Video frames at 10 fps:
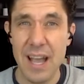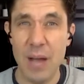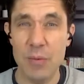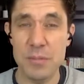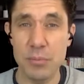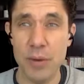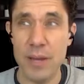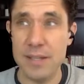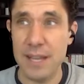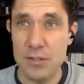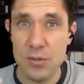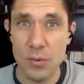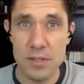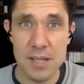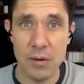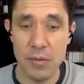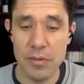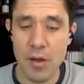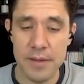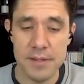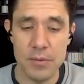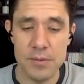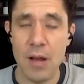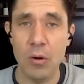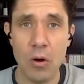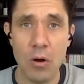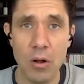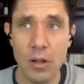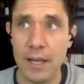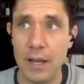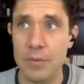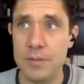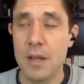I was depressed. I had suicidal thoughts. I was an alcoholic. I was